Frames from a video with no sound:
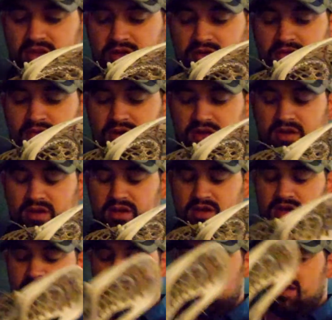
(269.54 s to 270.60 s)
U,
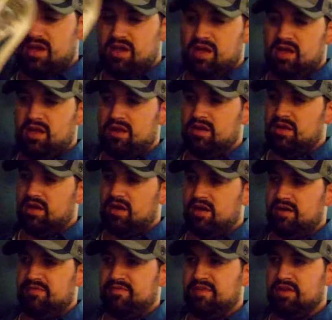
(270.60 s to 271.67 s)
and
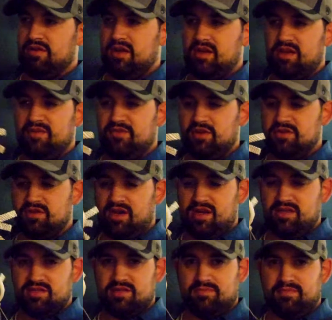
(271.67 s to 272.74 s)
figured I'd give it a
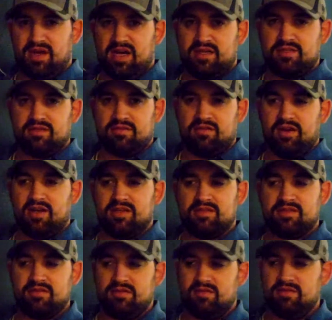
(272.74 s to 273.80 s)
try in some box lacrosse.
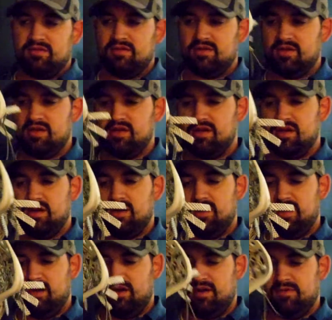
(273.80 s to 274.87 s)
So
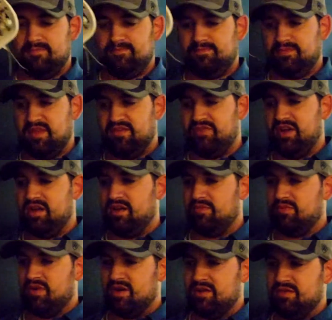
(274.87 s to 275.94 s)
if I end
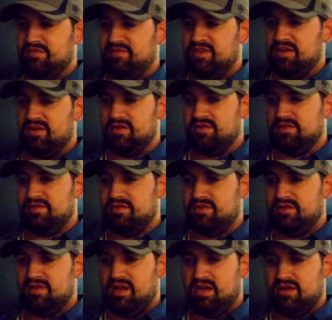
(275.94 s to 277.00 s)
up running the field
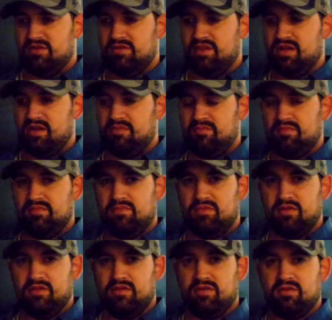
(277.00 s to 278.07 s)
now that I'm
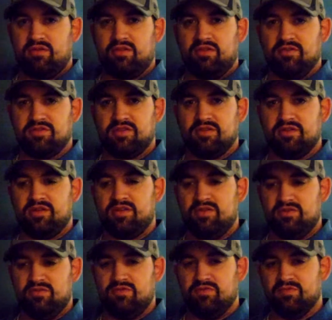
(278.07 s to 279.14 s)
a little closer
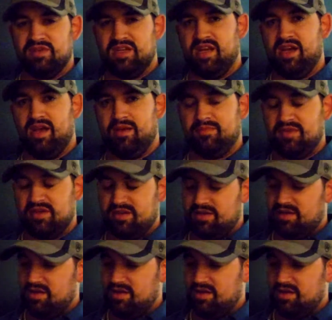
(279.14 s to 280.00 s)
to rehabbed